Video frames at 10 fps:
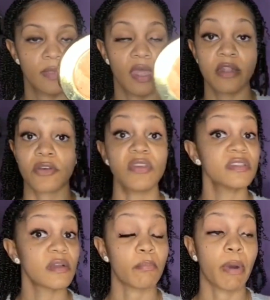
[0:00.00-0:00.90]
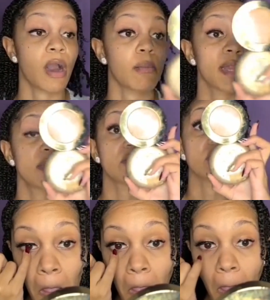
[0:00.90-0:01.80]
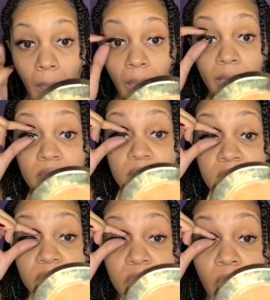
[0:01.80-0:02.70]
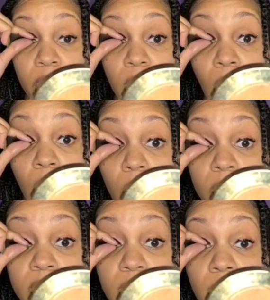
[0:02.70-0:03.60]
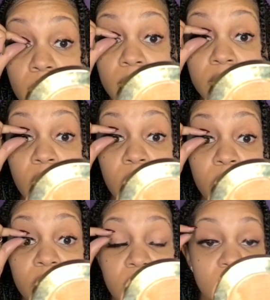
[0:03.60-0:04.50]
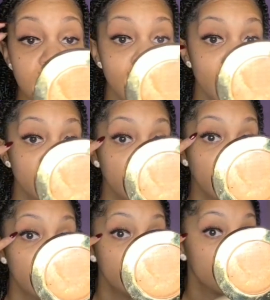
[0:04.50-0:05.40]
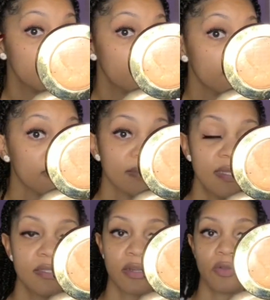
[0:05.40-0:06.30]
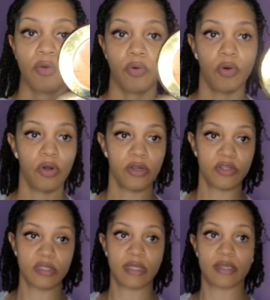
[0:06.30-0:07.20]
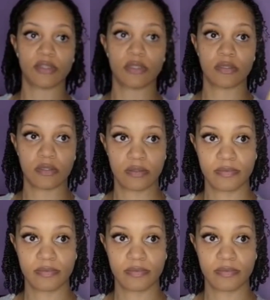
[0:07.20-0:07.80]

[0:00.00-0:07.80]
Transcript: Now these are bomb lashes. I just need to figure out how to get this closer to the lash line because these are gorgeous lashes.